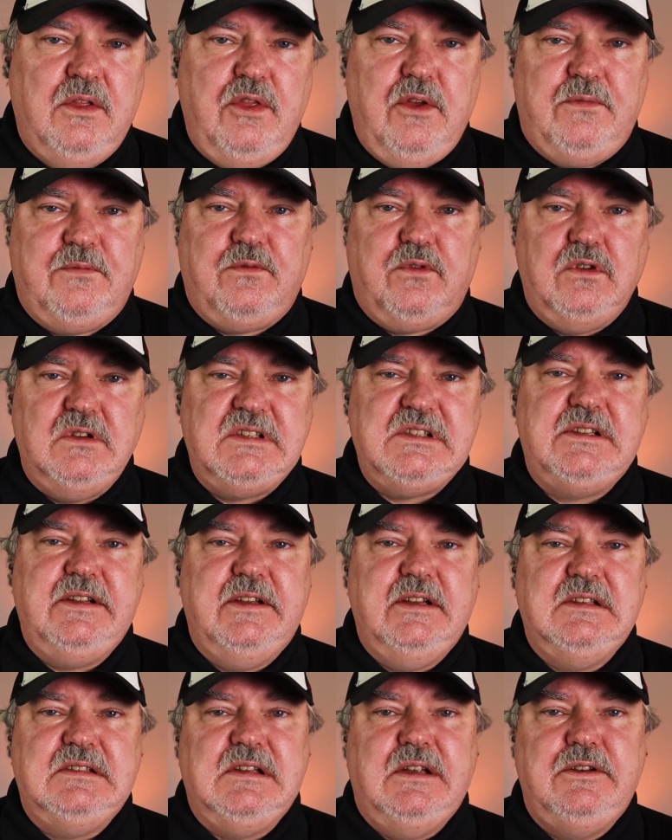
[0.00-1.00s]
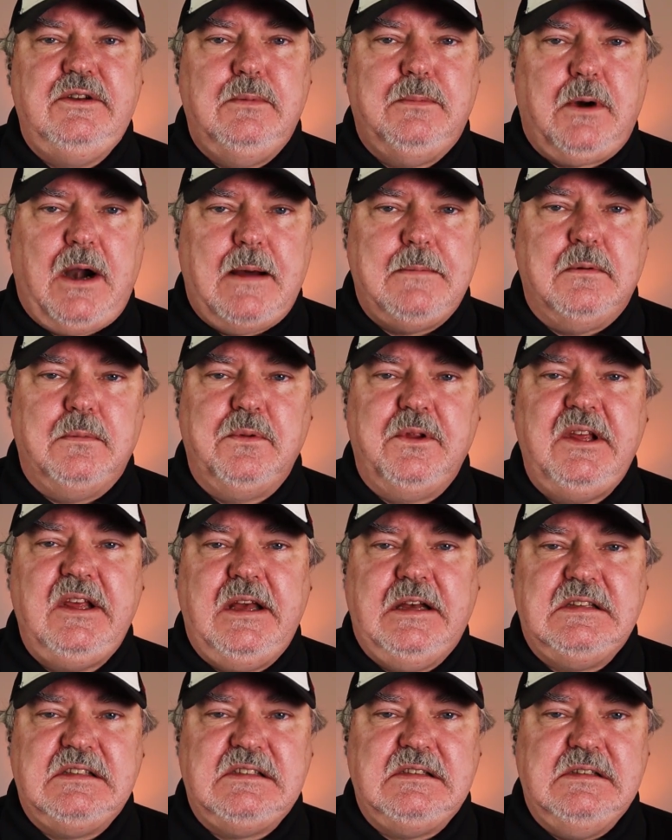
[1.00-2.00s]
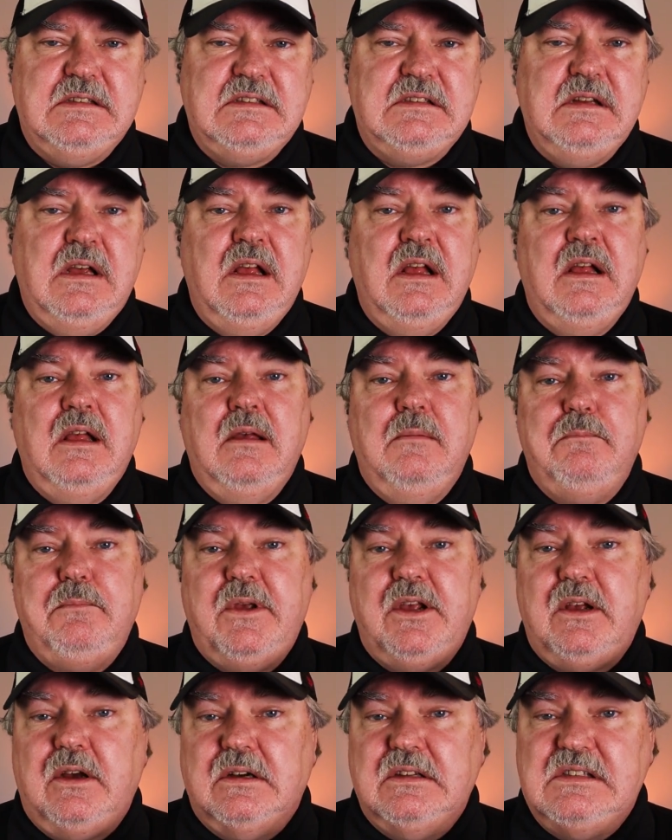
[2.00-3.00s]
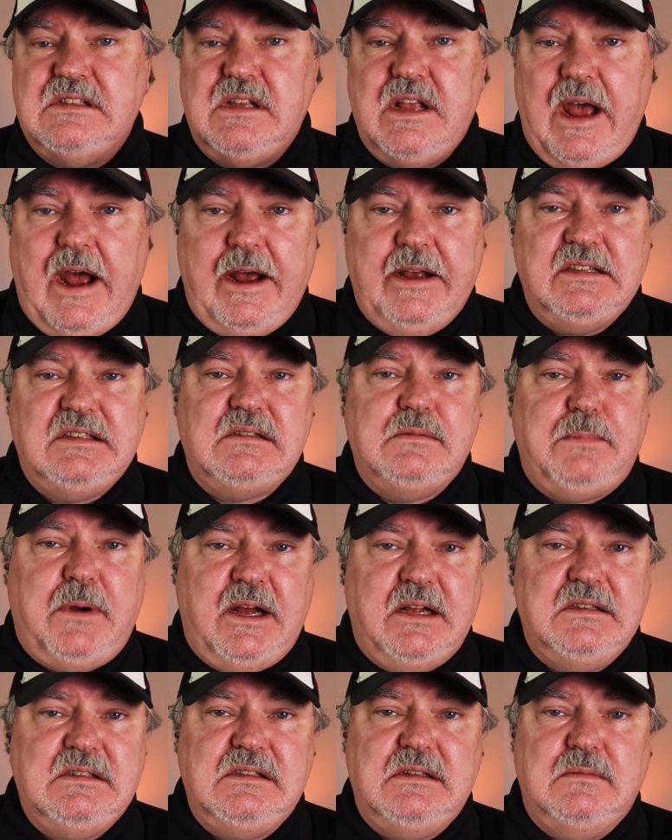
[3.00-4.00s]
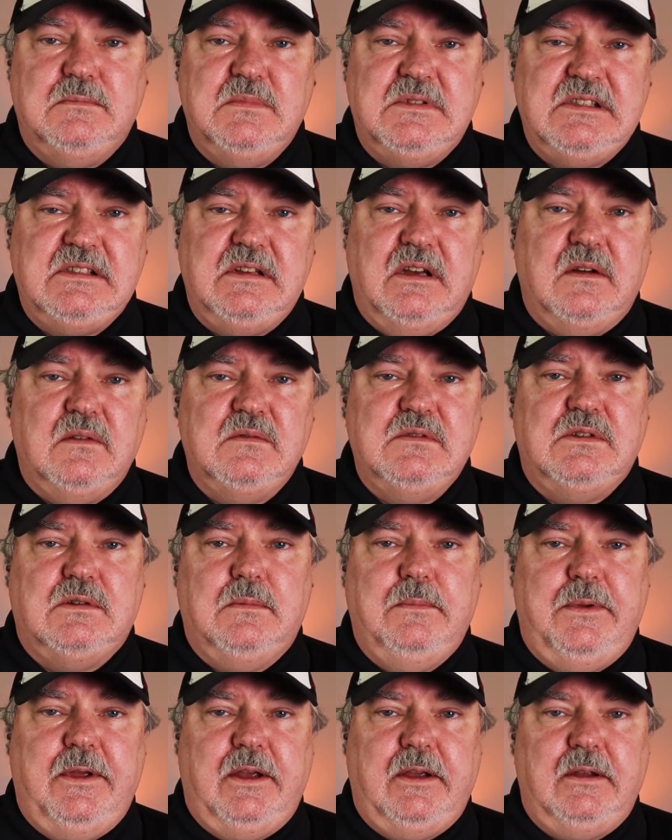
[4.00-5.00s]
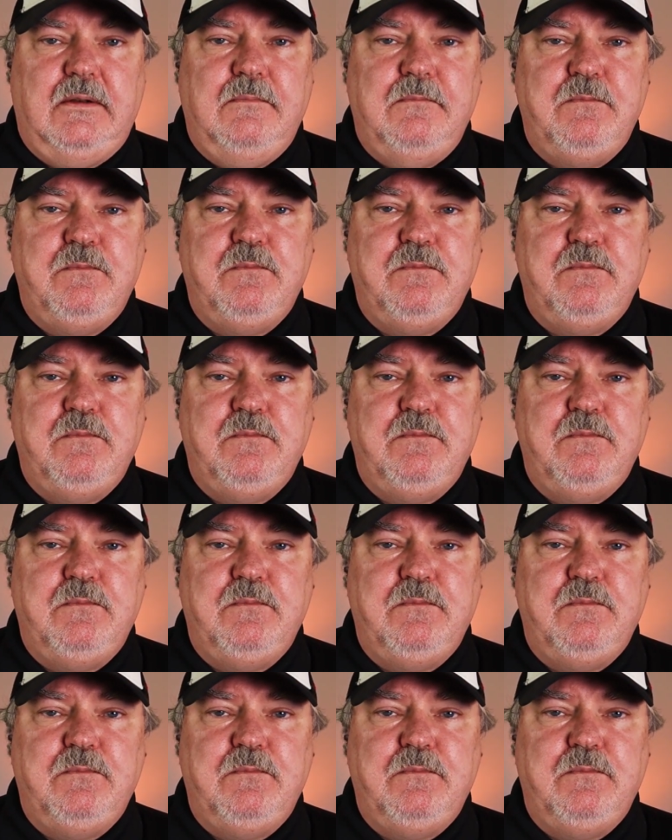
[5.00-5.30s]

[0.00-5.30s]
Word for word: The first is, and you probably guessed this, because the isopods themselves are big.